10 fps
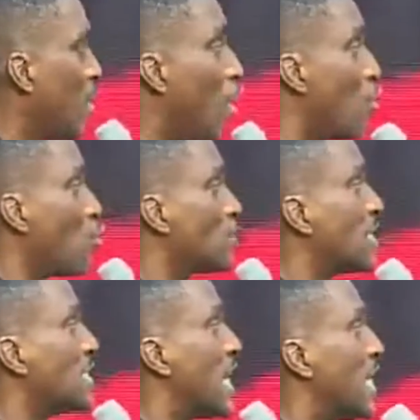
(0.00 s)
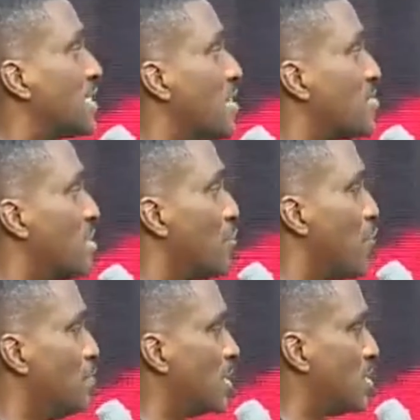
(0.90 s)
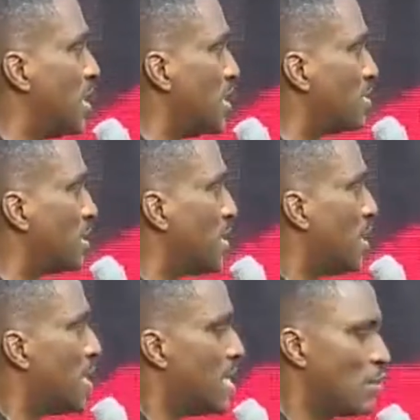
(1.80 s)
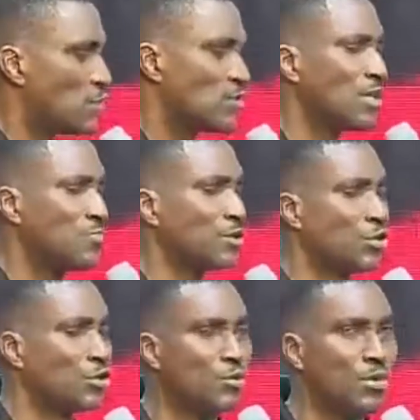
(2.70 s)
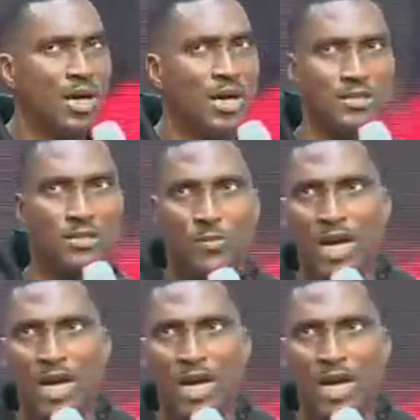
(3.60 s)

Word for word: All those things are necessary for business. Now stretch forth your two hands.